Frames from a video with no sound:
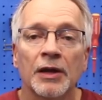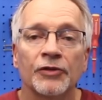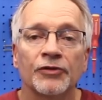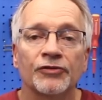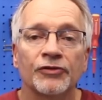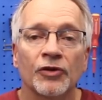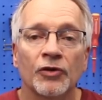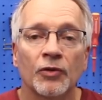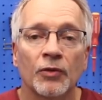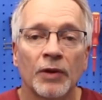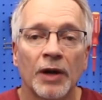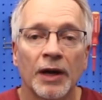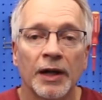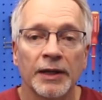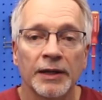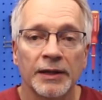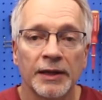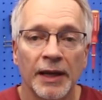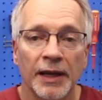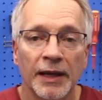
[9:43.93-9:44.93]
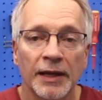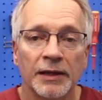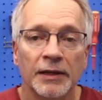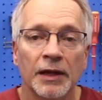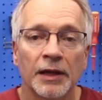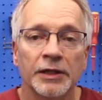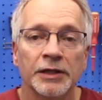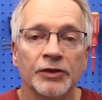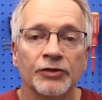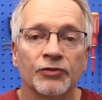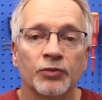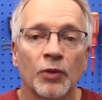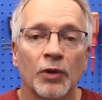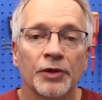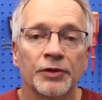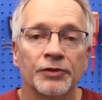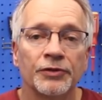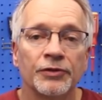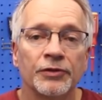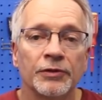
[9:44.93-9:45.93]
So again, I just
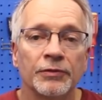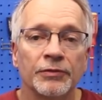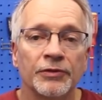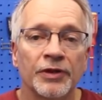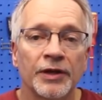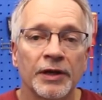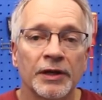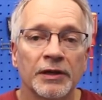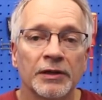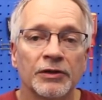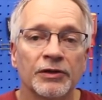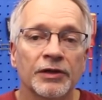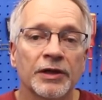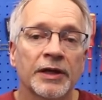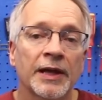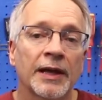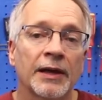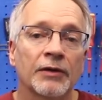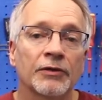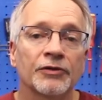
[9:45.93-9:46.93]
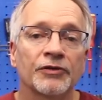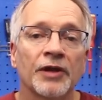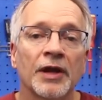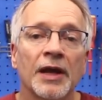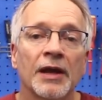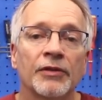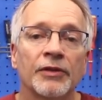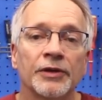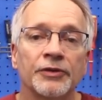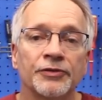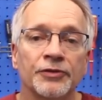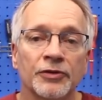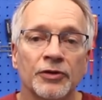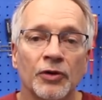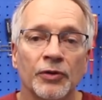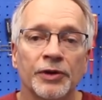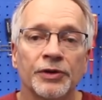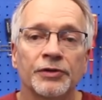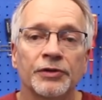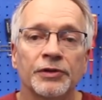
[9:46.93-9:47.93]
want you to take into account that you're
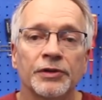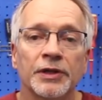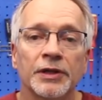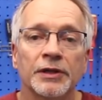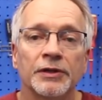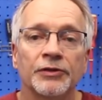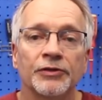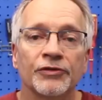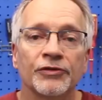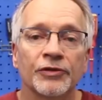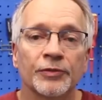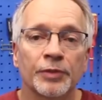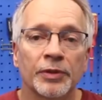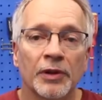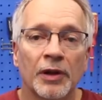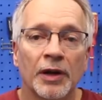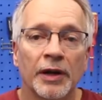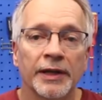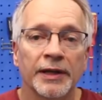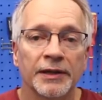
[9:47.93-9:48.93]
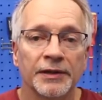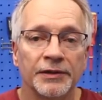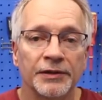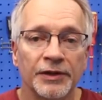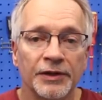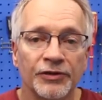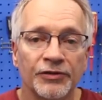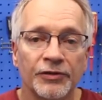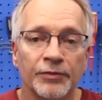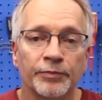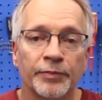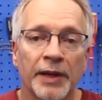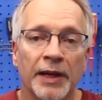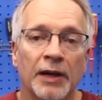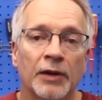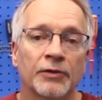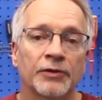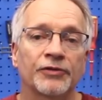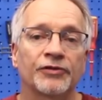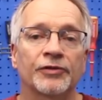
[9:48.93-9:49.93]
going to need to supply a decent
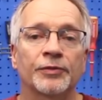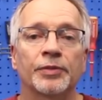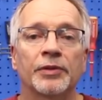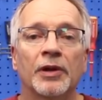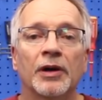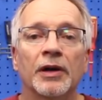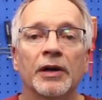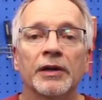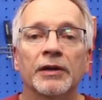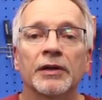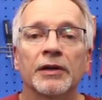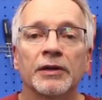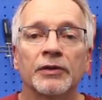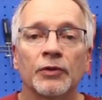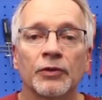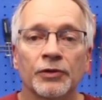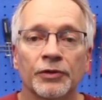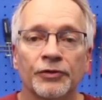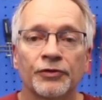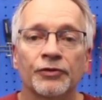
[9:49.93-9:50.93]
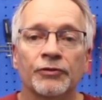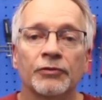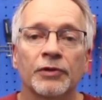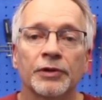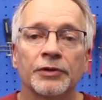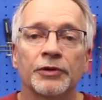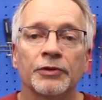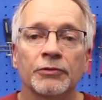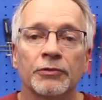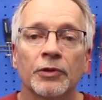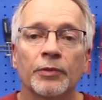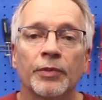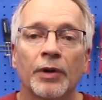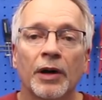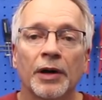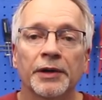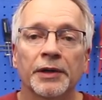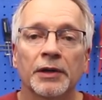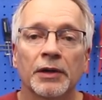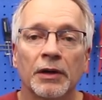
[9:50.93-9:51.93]
power supply in order to run your
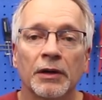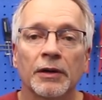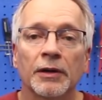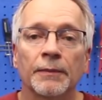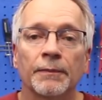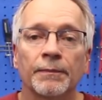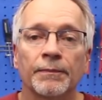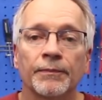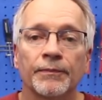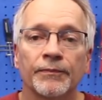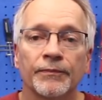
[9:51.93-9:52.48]
robotic arm.